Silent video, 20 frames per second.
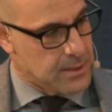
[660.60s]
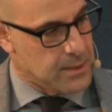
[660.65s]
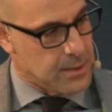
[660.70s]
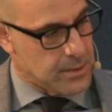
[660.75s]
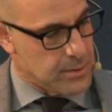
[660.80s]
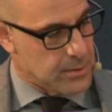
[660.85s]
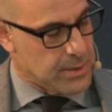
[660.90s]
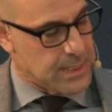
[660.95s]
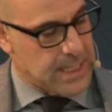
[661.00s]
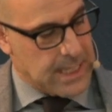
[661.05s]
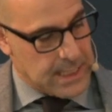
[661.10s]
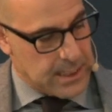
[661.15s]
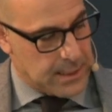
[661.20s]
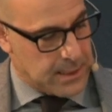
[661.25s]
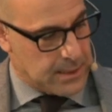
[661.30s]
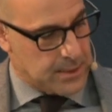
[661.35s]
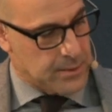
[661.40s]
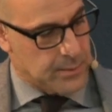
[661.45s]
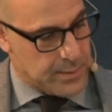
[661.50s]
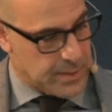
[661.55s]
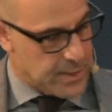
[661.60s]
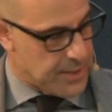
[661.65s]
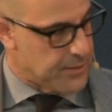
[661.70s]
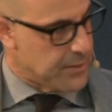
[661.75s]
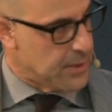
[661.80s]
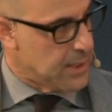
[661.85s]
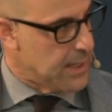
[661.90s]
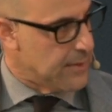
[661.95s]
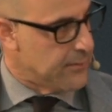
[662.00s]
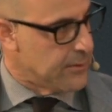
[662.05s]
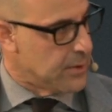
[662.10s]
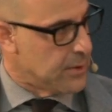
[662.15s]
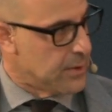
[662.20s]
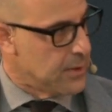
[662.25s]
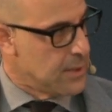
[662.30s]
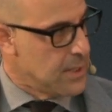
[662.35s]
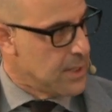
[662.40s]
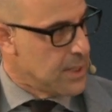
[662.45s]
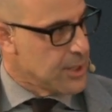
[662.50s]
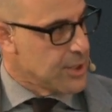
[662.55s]
to, you're taking it to another level.
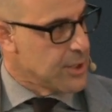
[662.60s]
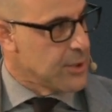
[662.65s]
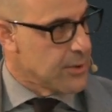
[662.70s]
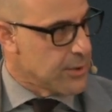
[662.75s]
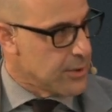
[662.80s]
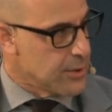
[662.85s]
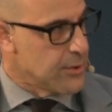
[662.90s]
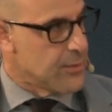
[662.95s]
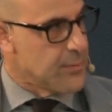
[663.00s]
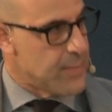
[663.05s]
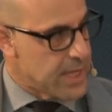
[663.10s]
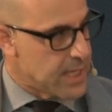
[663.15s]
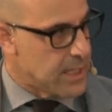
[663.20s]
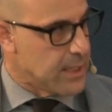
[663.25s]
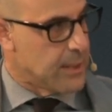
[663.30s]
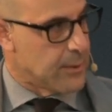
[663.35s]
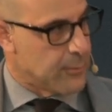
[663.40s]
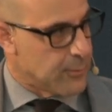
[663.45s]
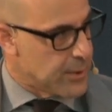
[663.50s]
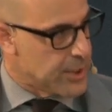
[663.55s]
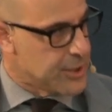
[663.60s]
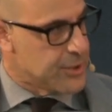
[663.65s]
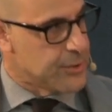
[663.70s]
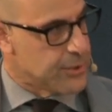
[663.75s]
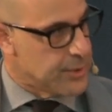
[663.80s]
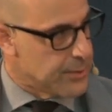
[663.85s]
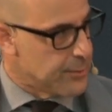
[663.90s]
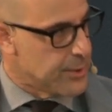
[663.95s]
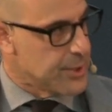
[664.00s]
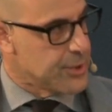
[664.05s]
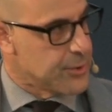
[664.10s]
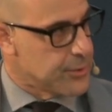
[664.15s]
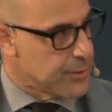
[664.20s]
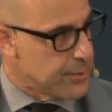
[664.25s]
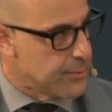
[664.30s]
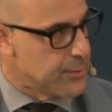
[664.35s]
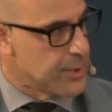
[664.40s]
You're you're making it richer and richer and